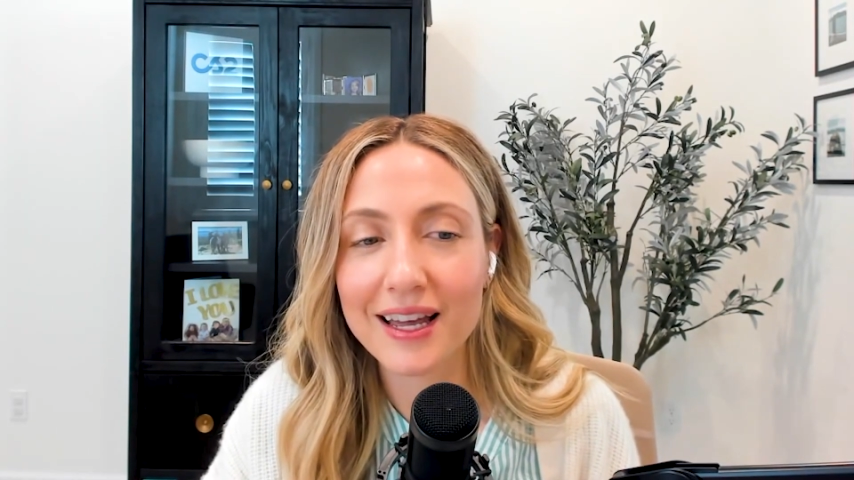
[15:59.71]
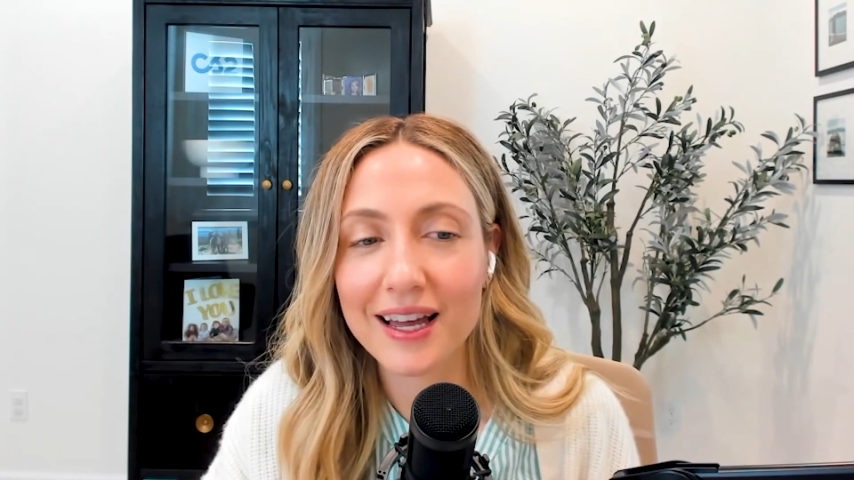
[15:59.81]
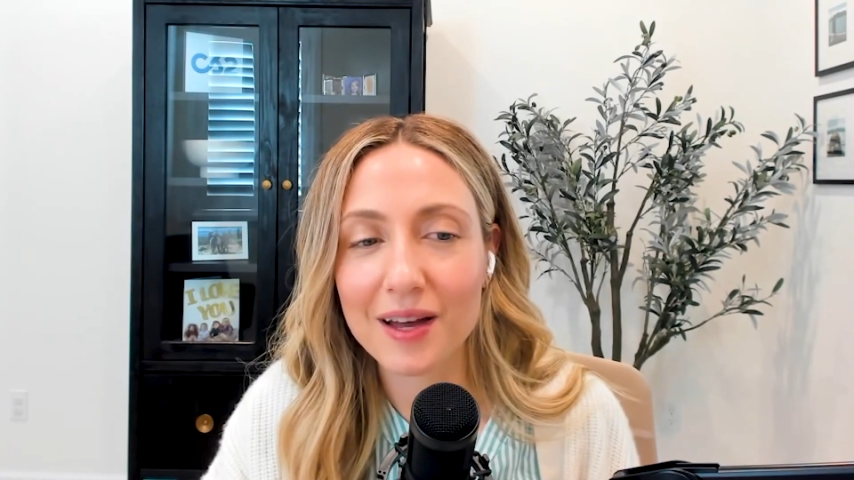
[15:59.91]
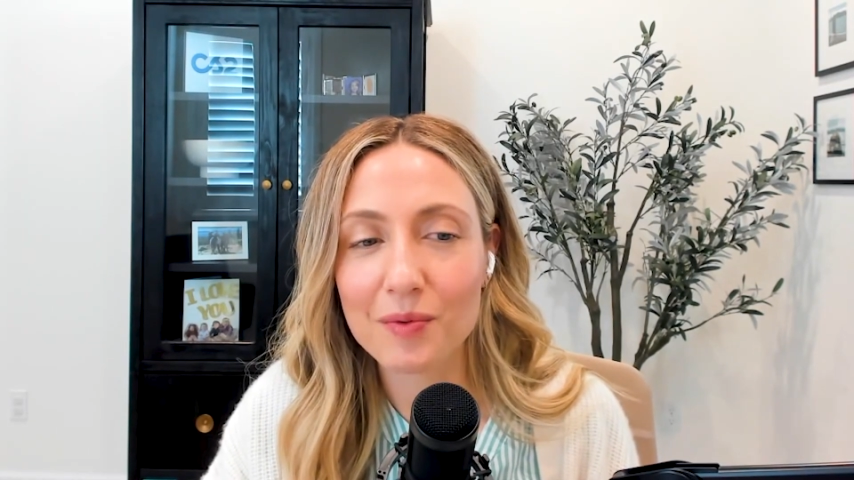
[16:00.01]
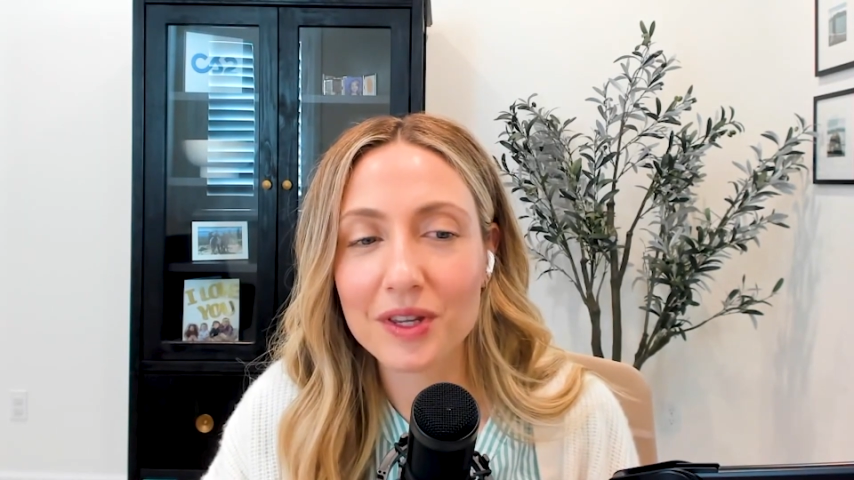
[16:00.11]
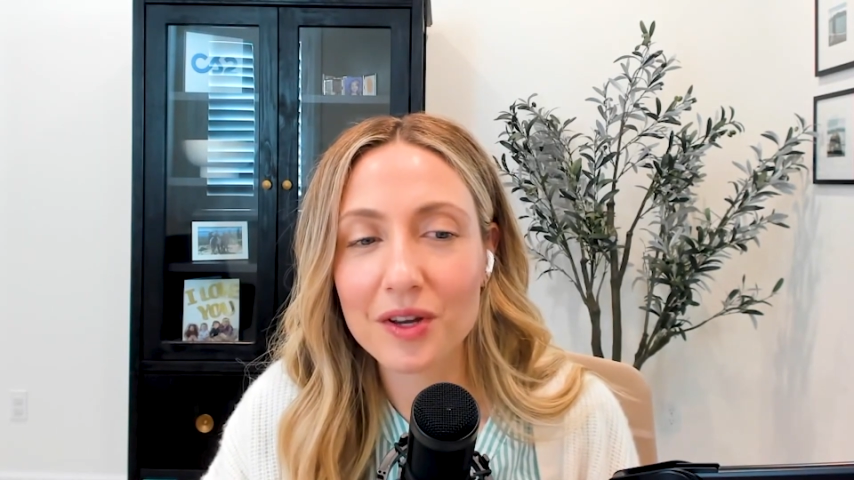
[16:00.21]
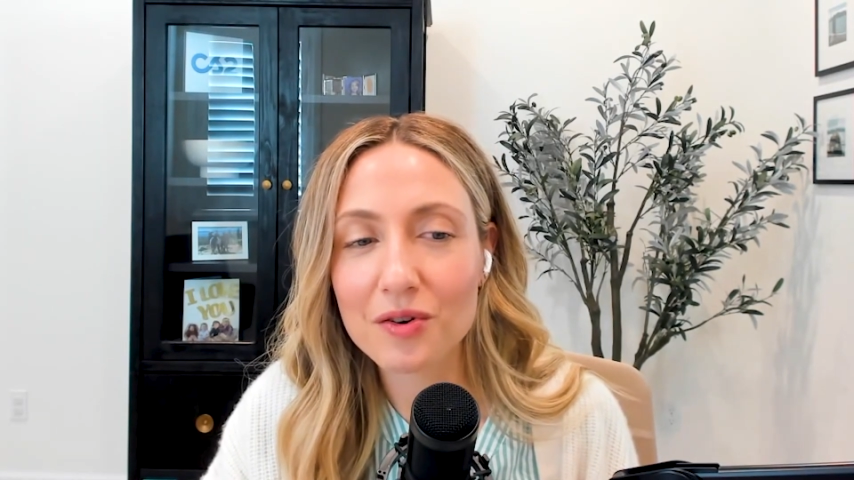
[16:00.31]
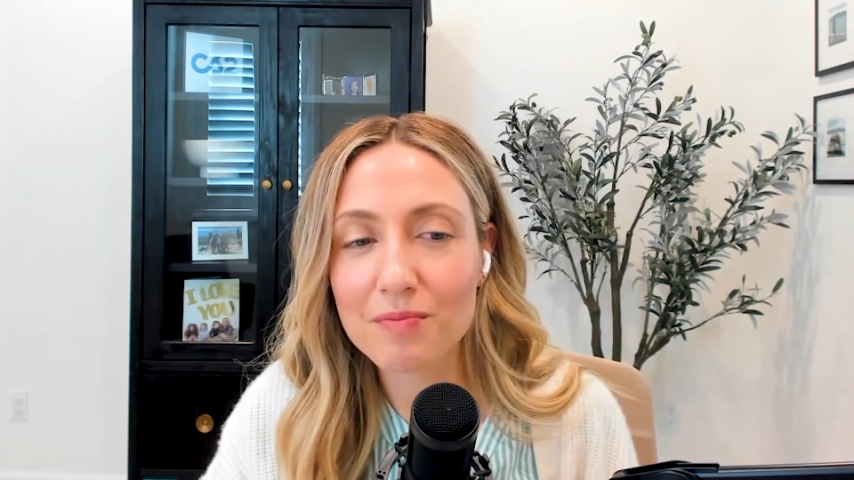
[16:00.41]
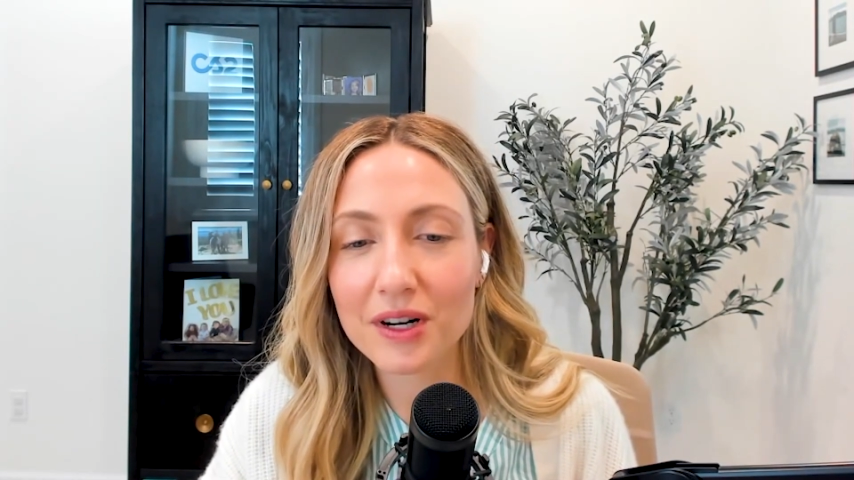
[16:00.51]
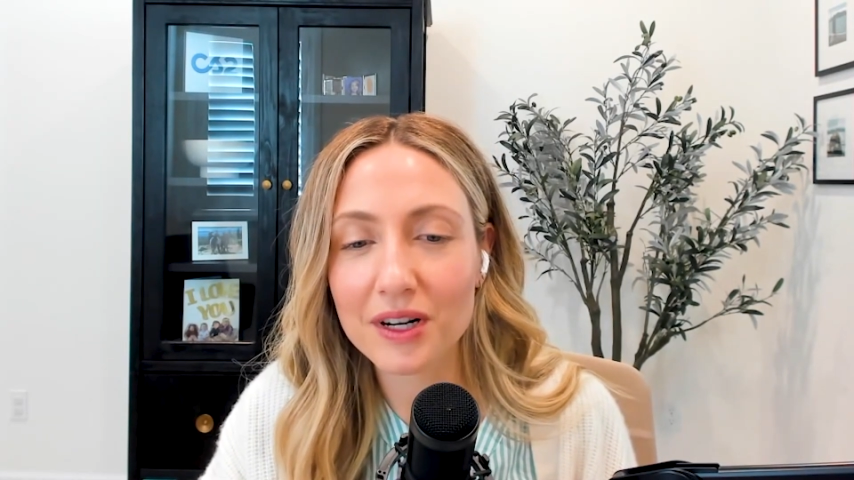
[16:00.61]
uh, with go
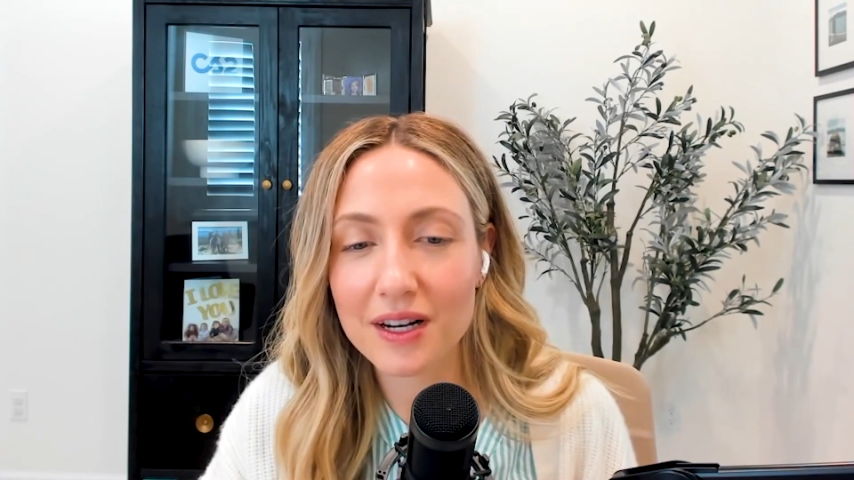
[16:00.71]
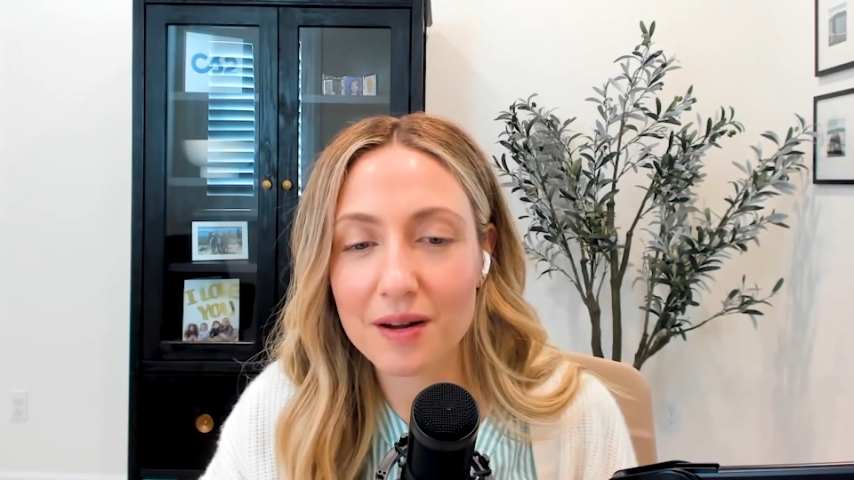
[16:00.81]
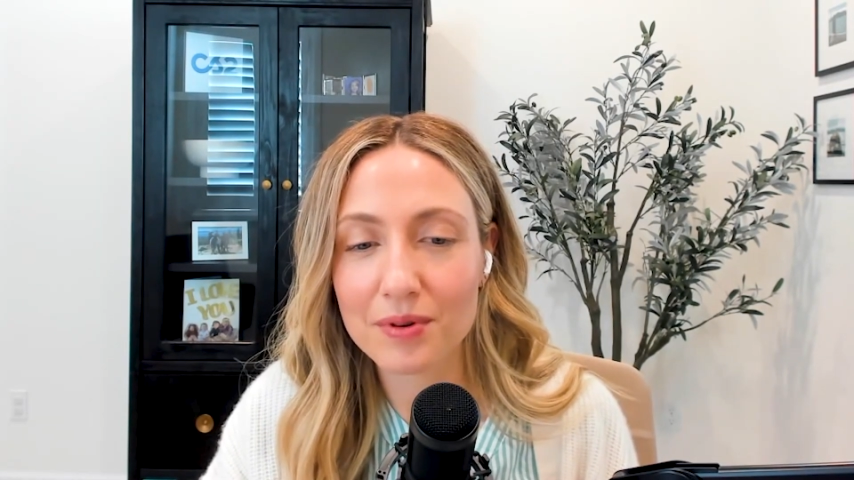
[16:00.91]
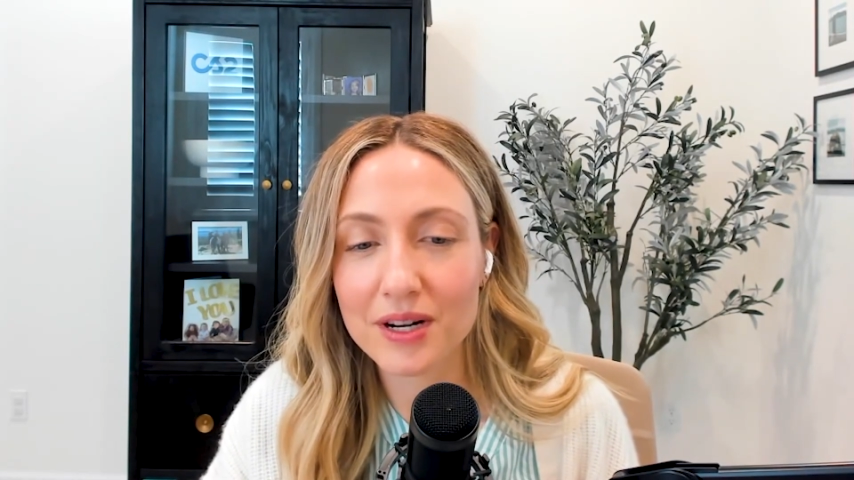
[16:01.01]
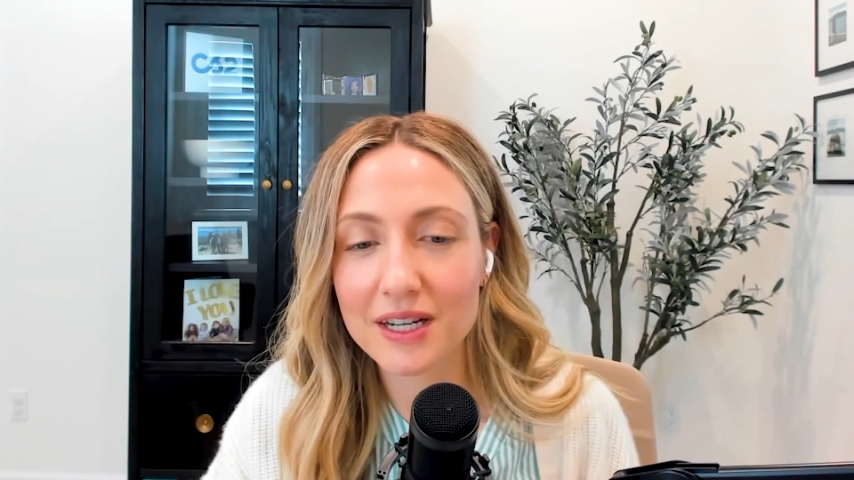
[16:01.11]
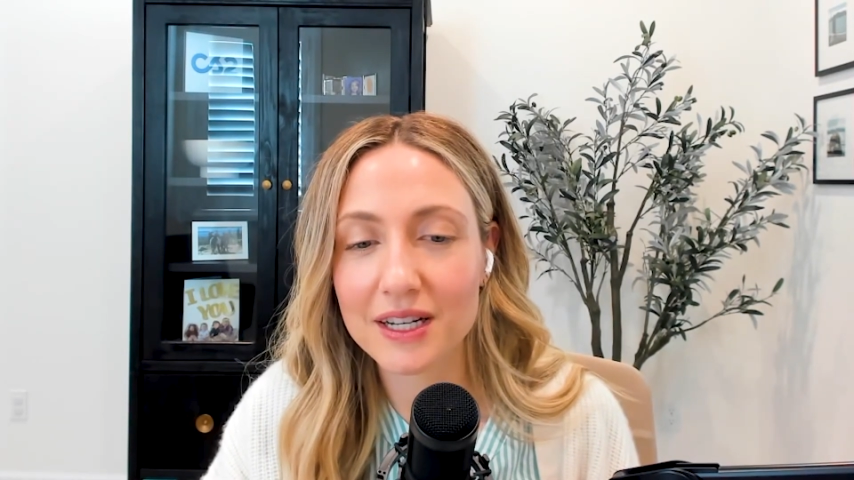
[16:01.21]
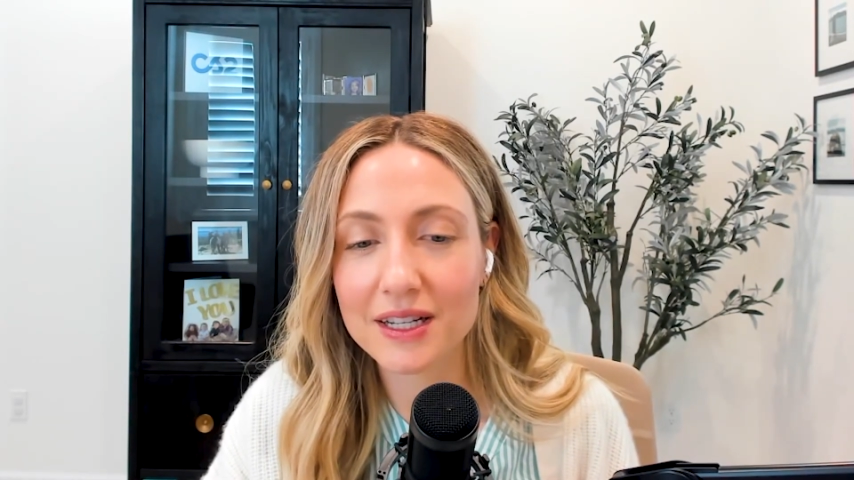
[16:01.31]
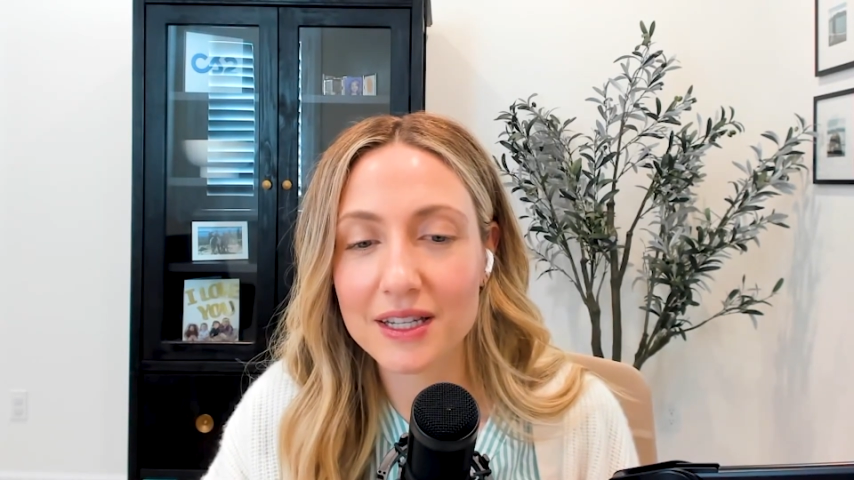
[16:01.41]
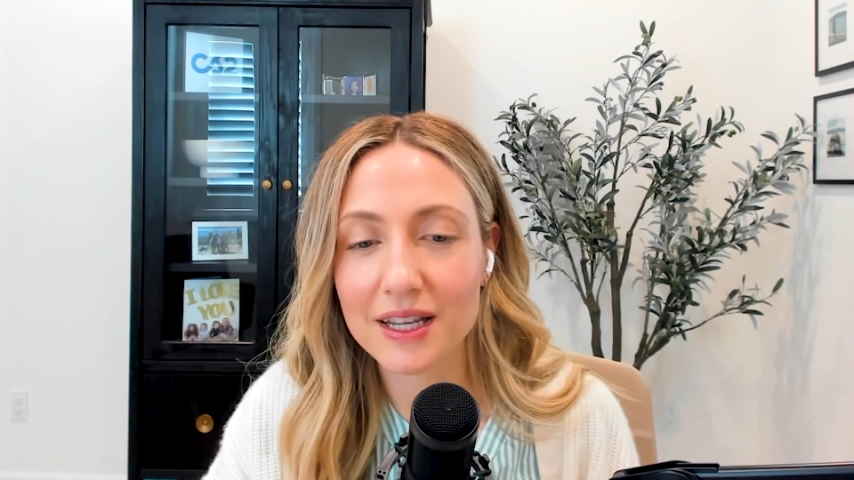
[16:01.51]
to market operations,